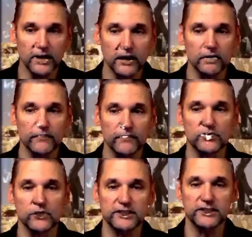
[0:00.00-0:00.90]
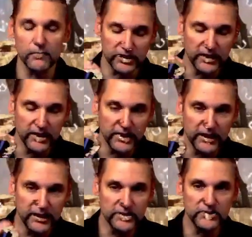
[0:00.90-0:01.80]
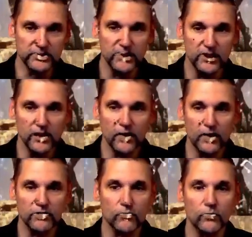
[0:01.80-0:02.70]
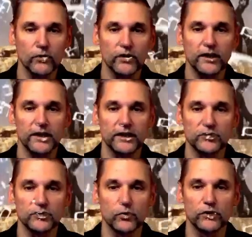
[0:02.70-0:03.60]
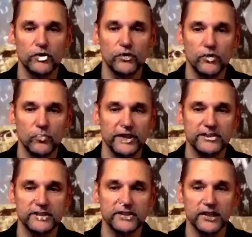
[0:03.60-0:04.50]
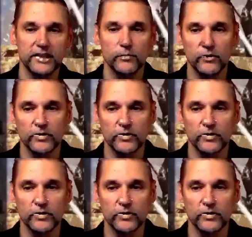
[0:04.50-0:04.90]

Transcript: established his authority and his word to do what he said he would do. And this is